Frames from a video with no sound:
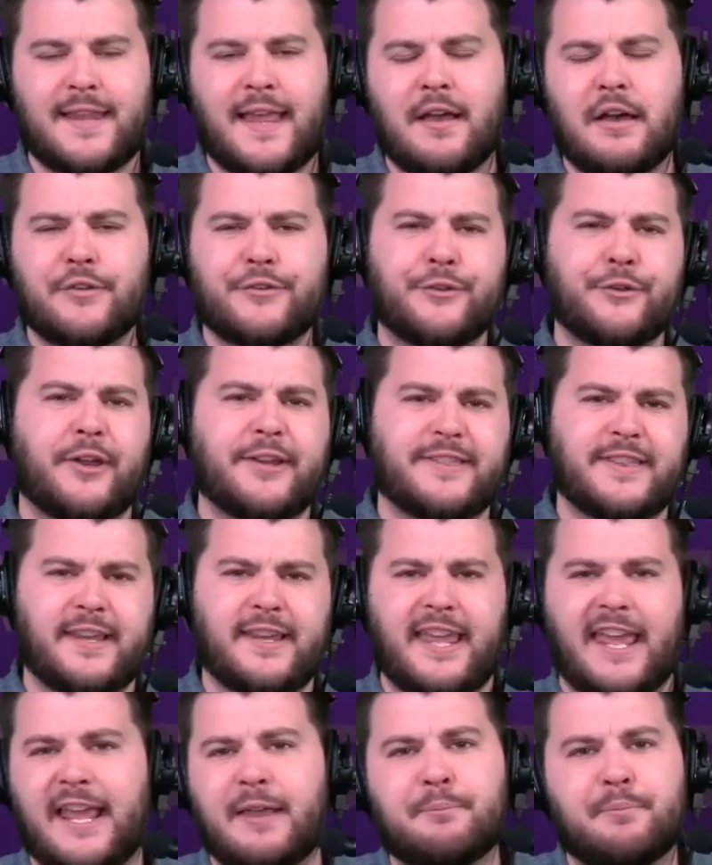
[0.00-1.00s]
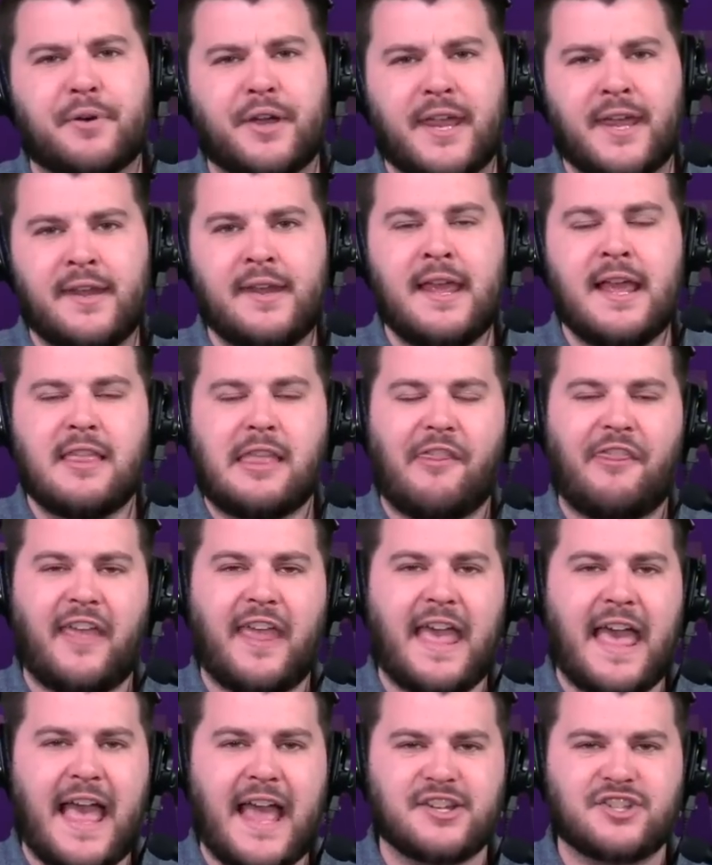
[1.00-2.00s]
I also like the game plan that they
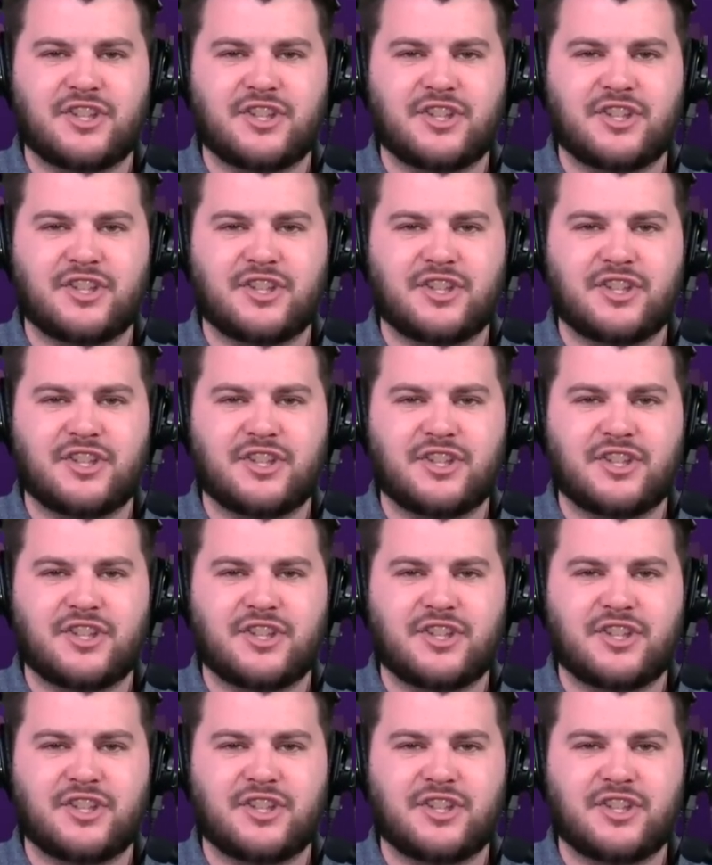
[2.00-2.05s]
had.